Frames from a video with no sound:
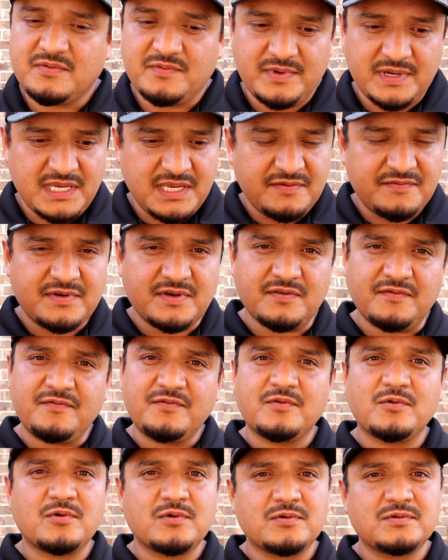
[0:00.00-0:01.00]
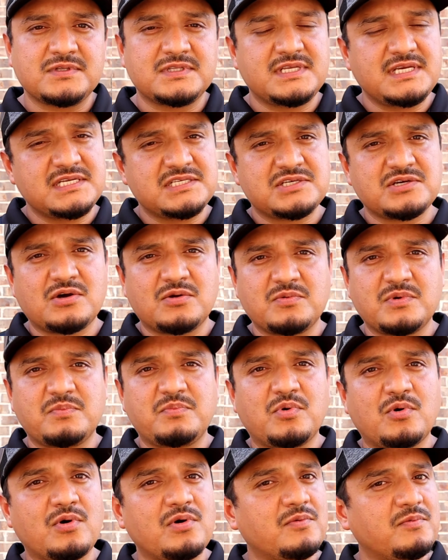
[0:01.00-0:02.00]
We give you a full detailed
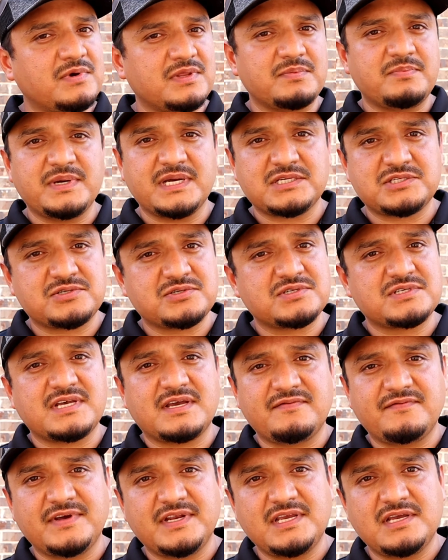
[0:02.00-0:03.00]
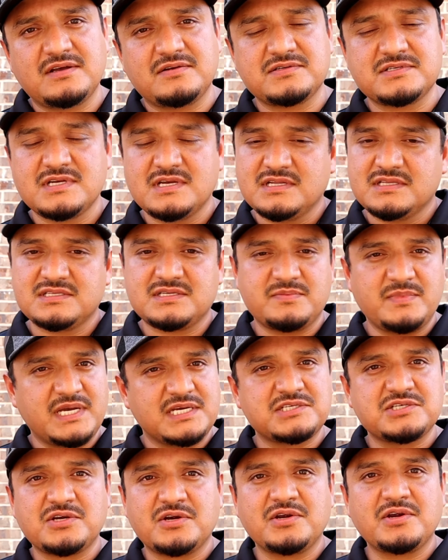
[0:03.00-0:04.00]
report with pictures and videos to
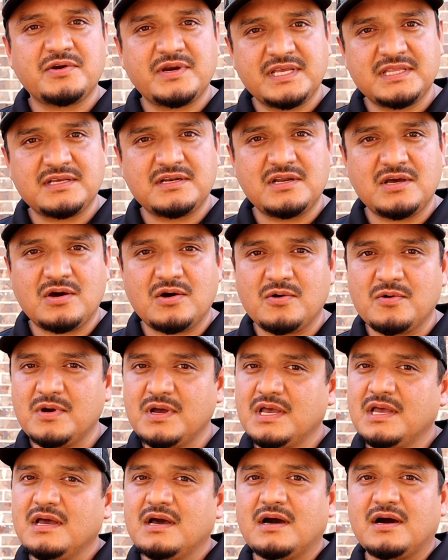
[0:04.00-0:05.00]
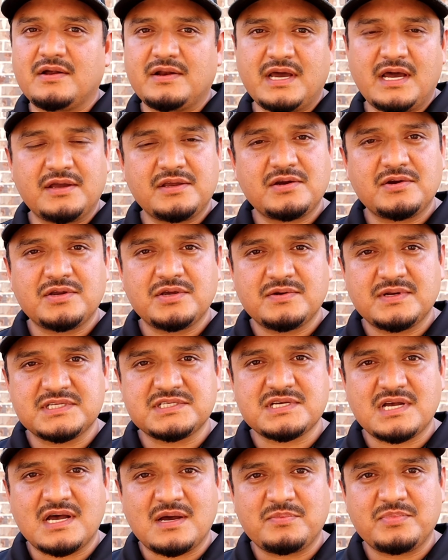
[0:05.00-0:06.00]
make sure you're in the know on how your
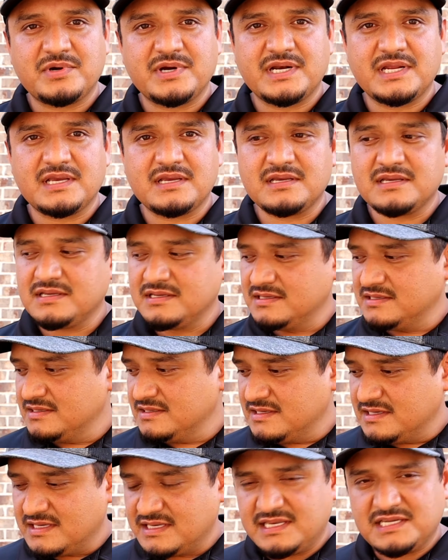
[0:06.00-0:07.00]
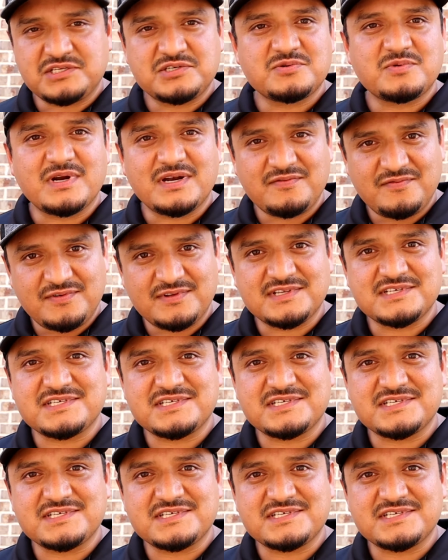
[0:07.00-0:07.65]
unit's operating, get you ready for the